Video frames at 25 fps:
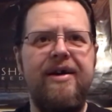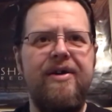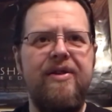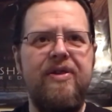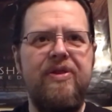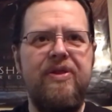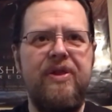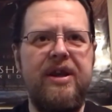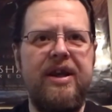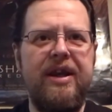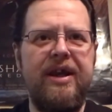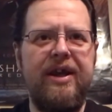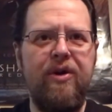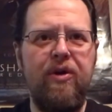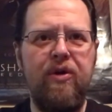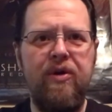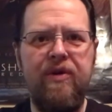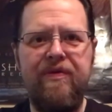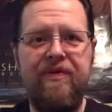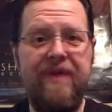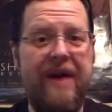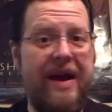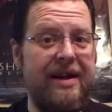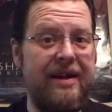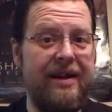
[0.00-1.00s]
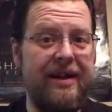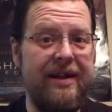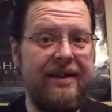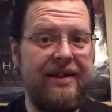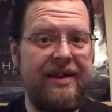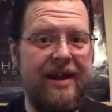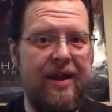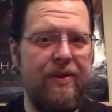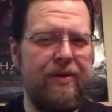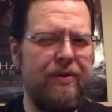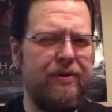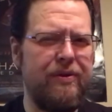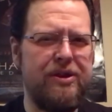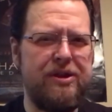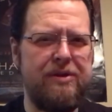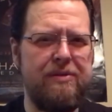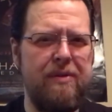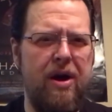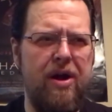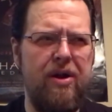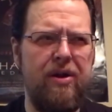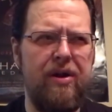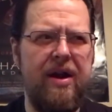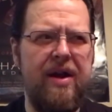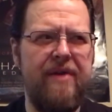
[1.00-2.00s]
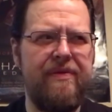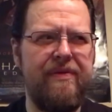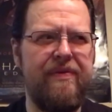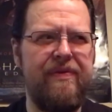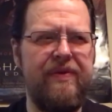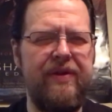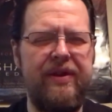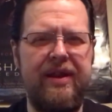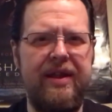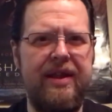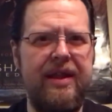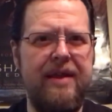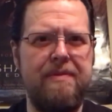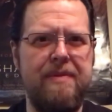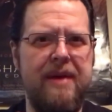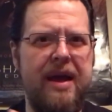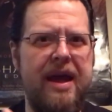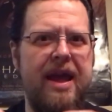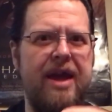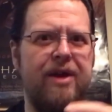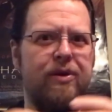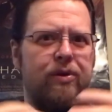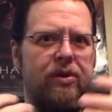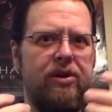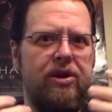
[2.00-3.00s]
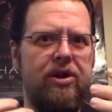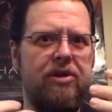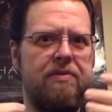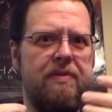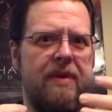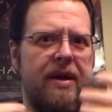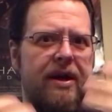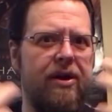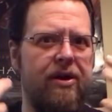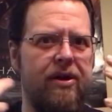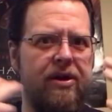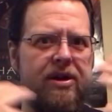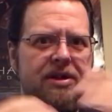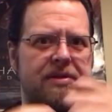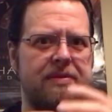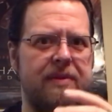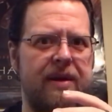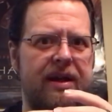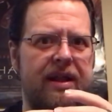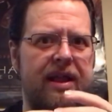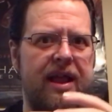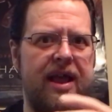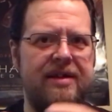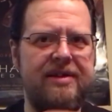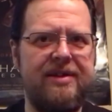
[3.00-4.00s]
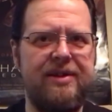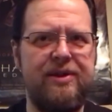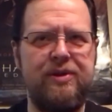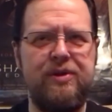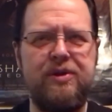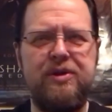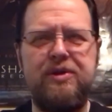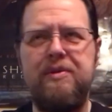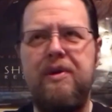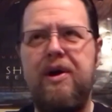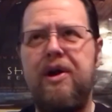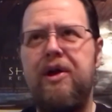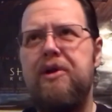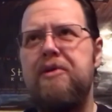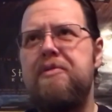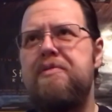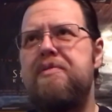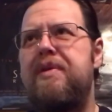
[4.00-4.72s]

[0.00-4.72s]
Thinning or fattening. Now that they're smaller, I have a feeling like my head will look bigger because my glasses are smaller.